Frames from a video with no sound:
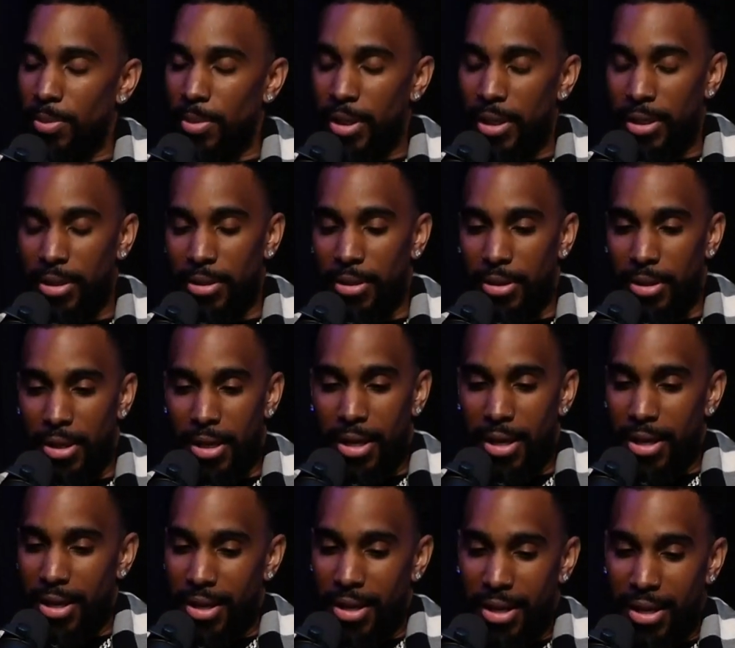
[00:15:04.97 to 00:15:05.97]
But
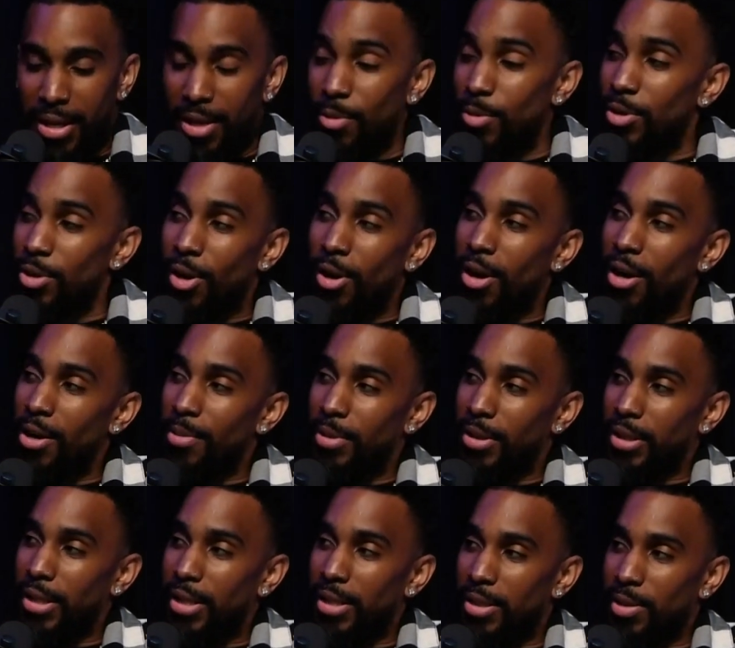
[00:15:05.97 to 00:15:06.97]
it was hard
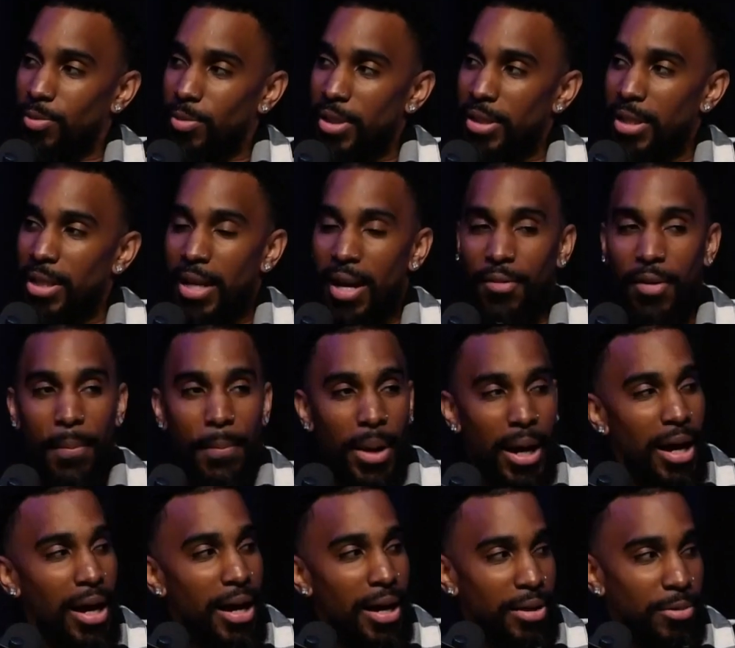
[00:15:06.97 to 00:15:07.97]
because we did have a
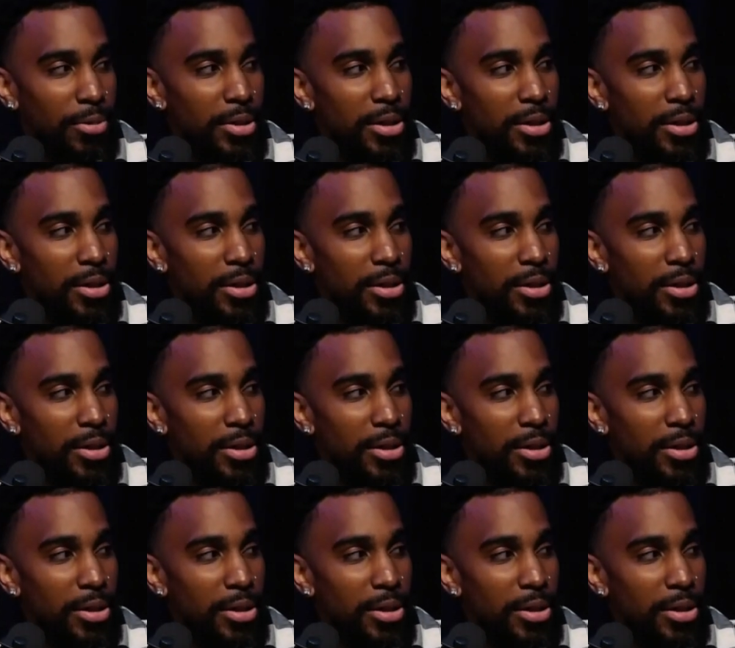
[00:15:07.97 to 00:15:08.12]
bond.